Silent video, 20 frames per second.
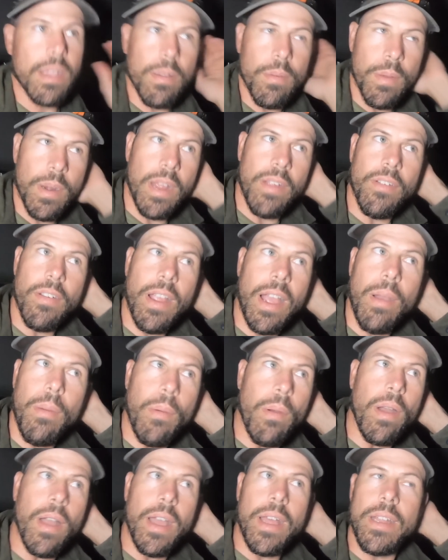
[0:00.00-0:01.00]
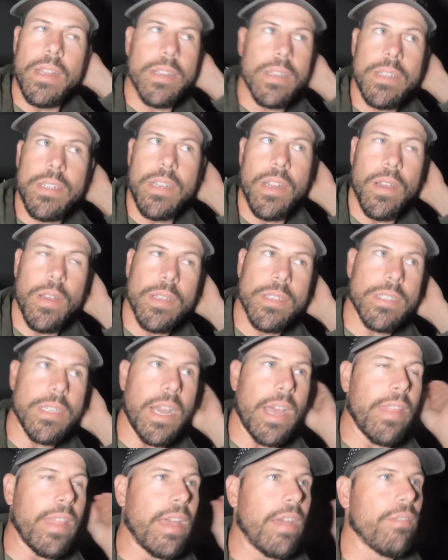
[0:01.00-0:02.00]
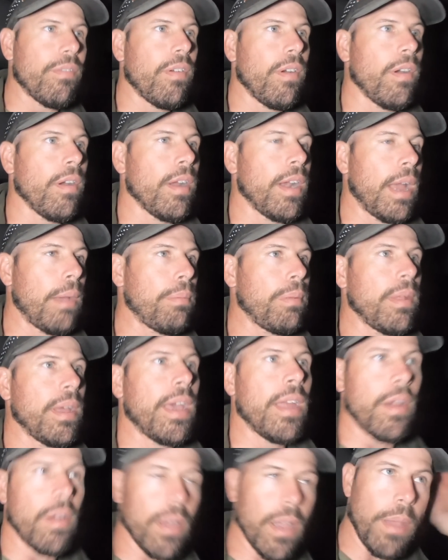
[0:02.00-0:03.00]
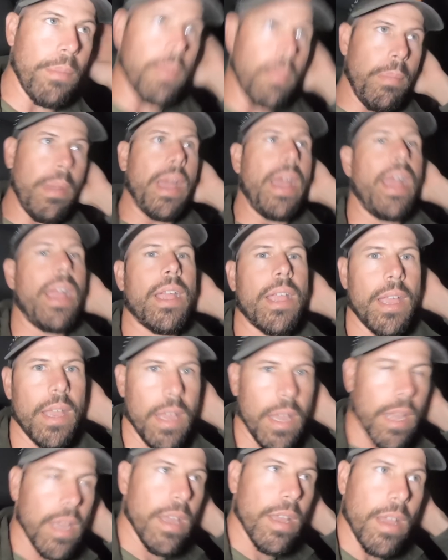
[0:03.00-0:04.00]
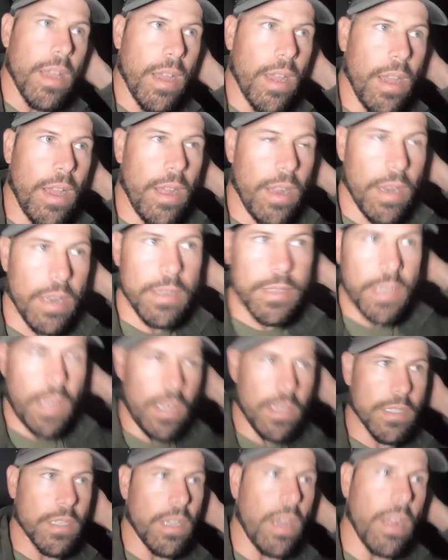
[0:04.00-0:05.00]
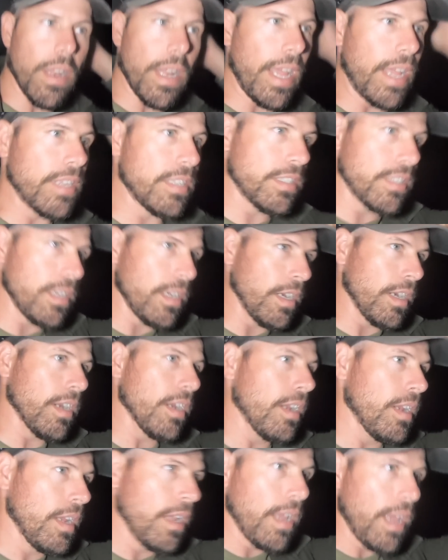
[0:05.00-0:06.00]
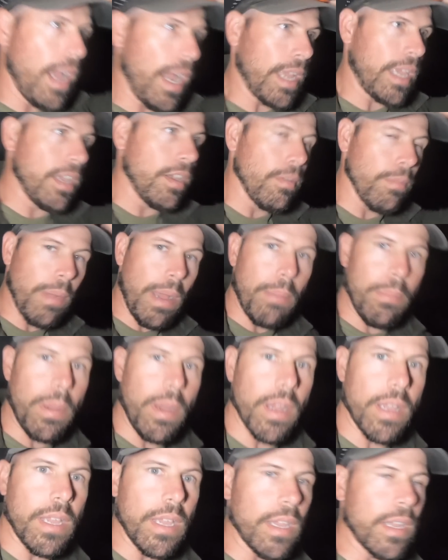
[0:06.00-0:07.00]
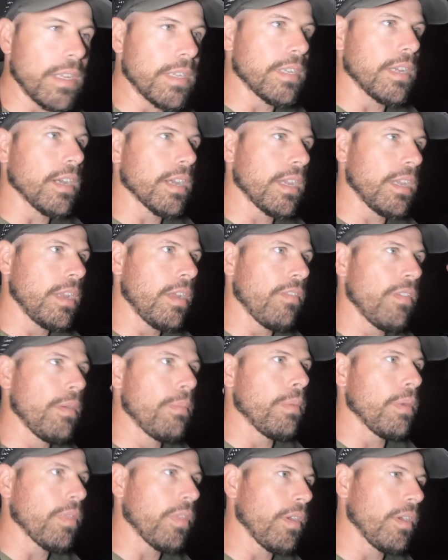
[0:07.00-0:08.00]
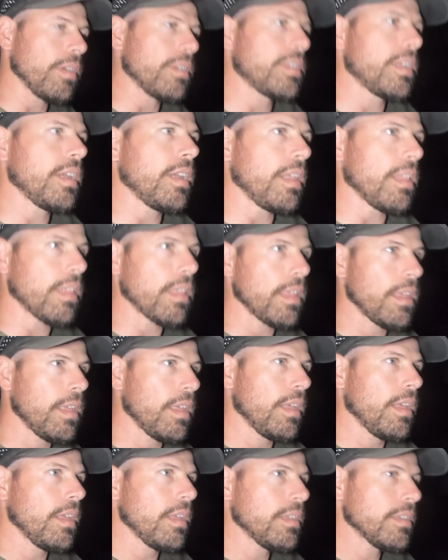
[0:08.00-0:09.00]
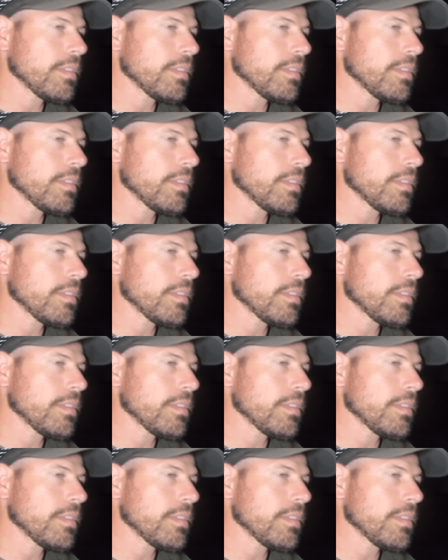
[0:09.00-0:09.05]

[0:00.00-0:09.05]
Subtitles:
whenever I want. You know, it's not that far, and I plan on coming back. Y'all saw last year, I killed my buck in Kentucky November 13th.